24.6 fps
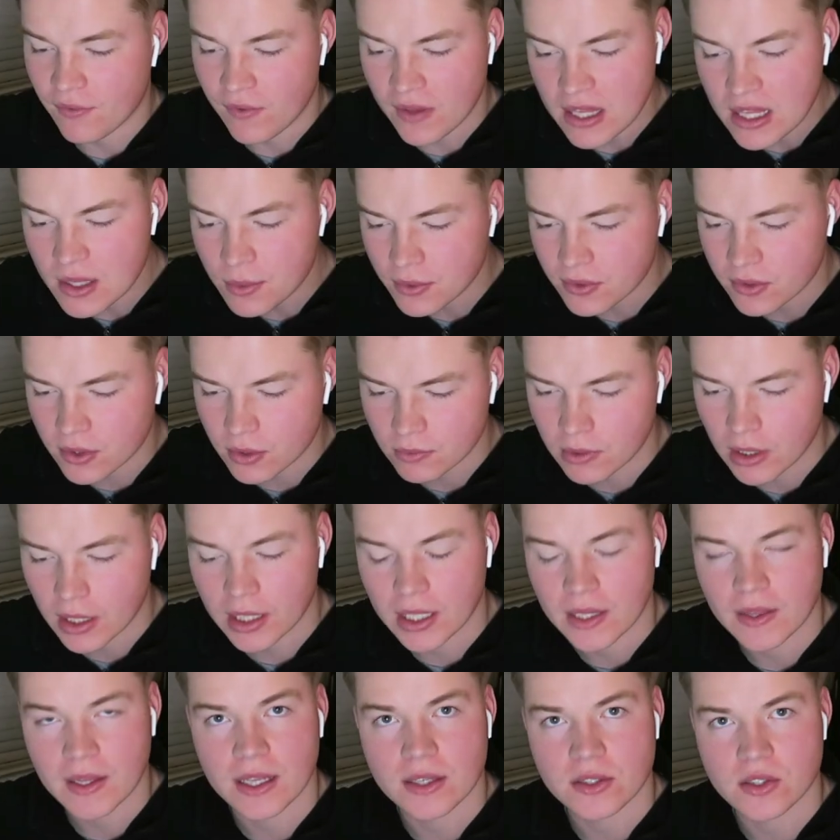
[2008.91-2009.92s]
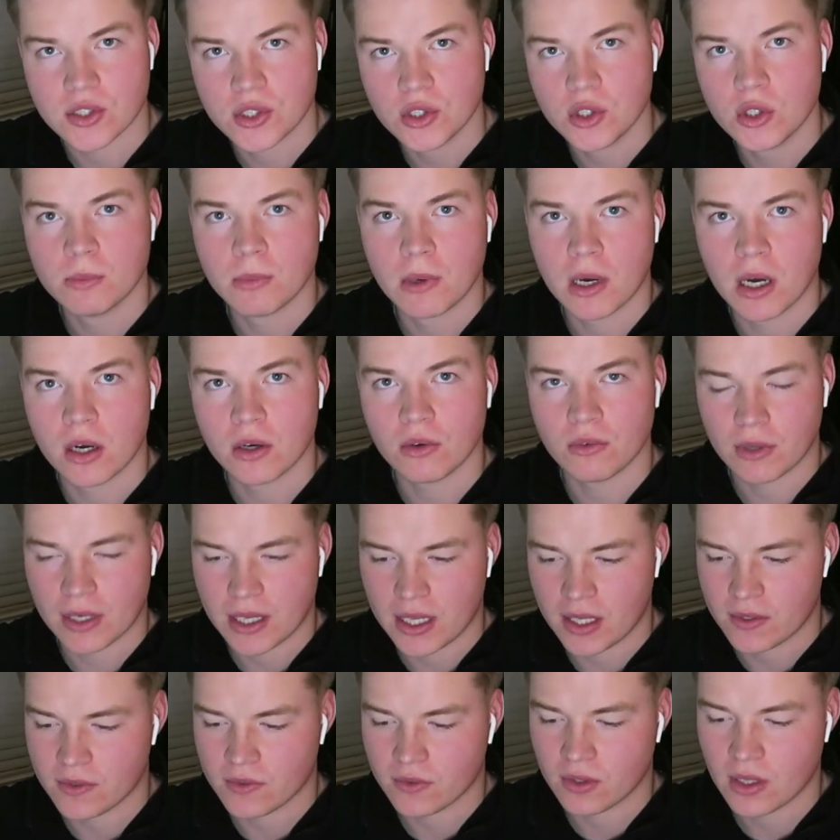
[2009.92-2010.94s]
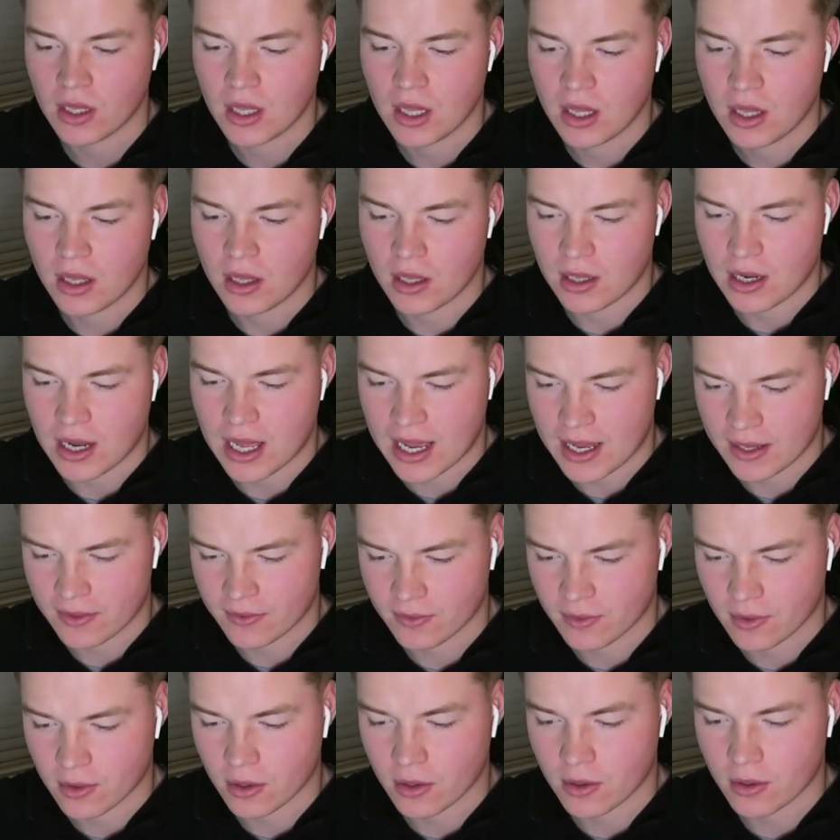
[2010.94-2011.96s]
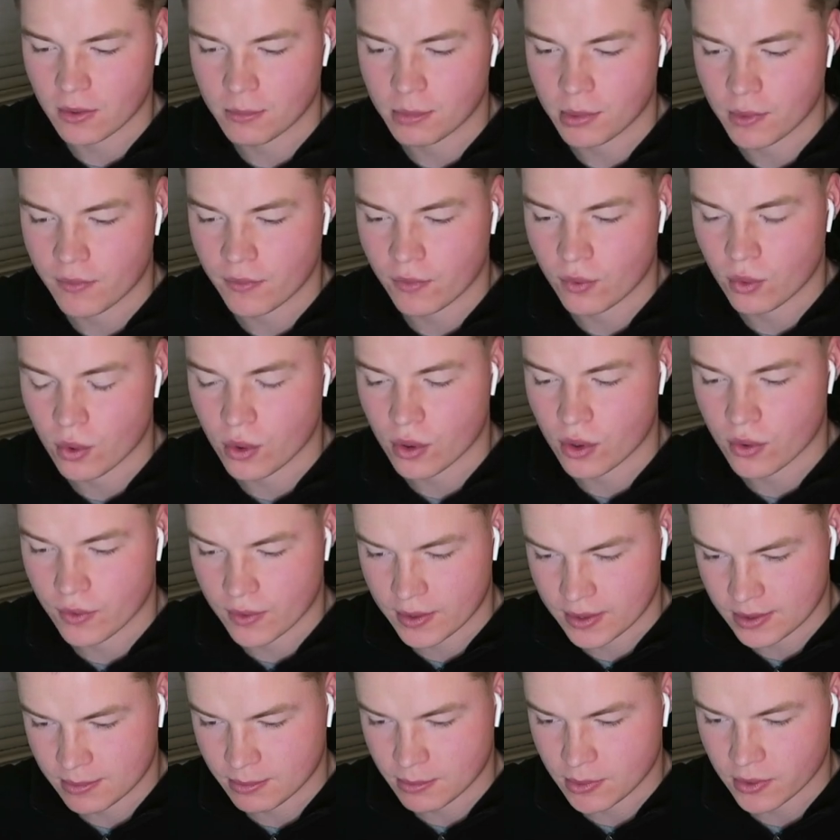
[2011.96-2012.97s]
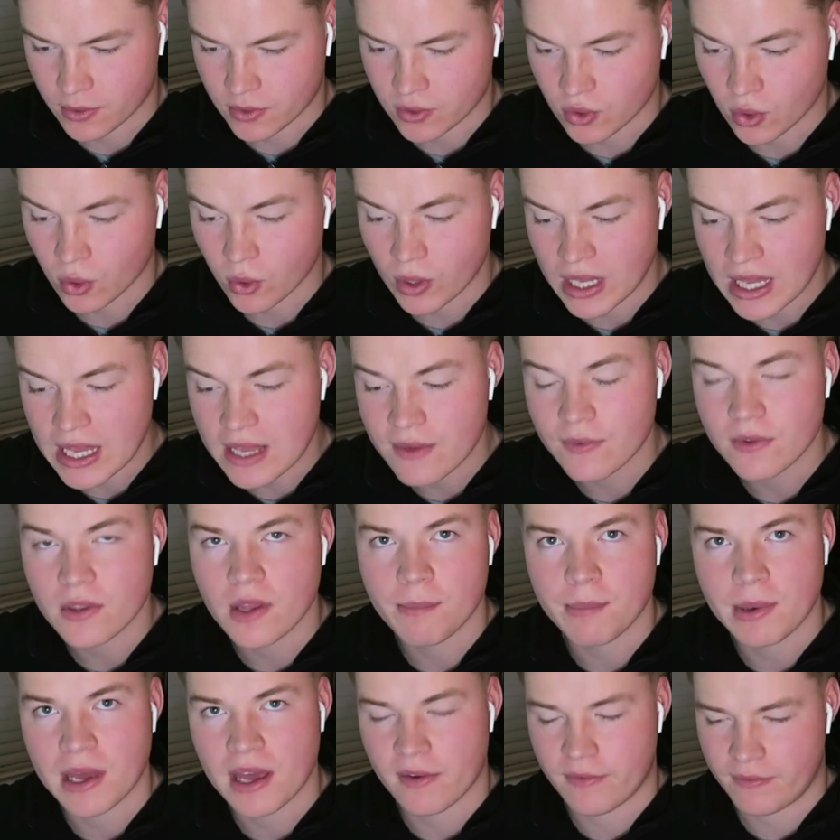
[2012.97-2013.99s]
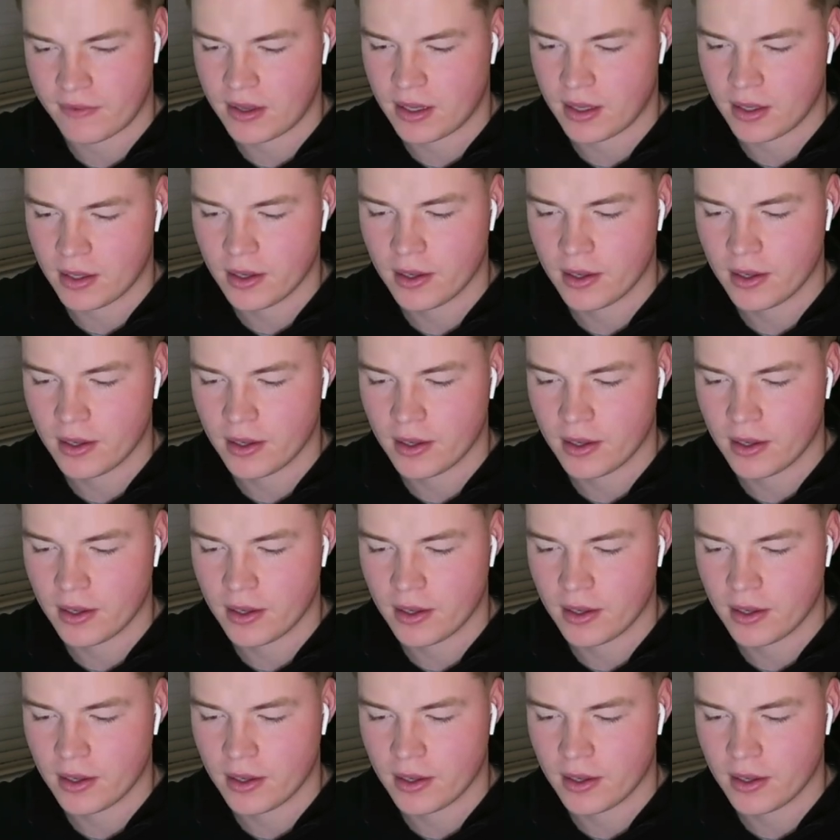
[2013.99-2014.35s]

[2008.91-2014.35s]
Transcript: if he was to run in that 2-mile race at Ascot before Christmas, or even the Betfair